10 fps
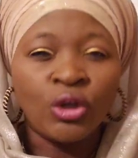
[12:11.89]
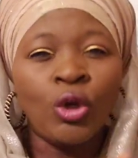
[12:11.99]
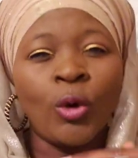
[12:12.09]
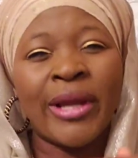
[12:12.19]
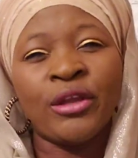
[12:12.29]

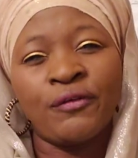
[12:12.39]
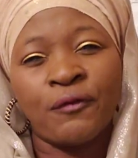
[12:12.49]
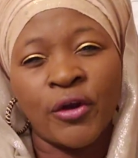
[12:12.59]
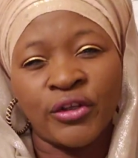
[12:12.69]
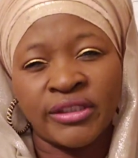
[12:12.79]
Lower your
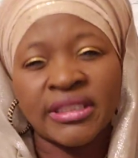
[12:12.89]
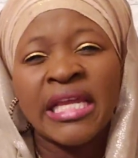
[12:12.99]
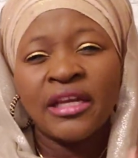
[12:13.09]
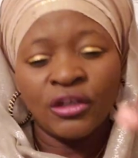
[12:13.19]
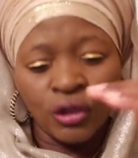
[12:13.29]
voice,
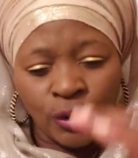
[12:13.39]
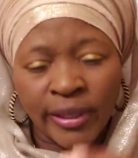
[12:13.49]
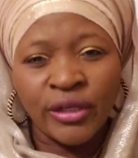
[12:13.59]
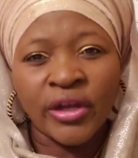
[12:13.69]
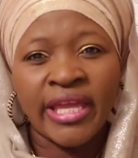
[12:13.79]
lower
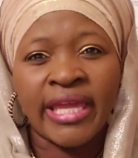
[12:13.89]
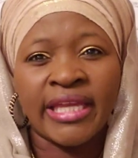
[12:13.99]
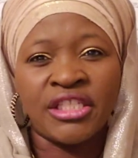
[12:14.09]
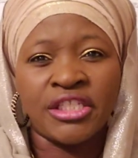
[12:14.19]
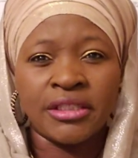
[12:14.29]
your
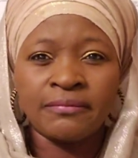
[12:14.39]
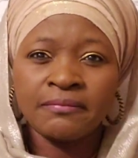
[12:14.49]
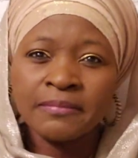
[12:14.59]
gauge.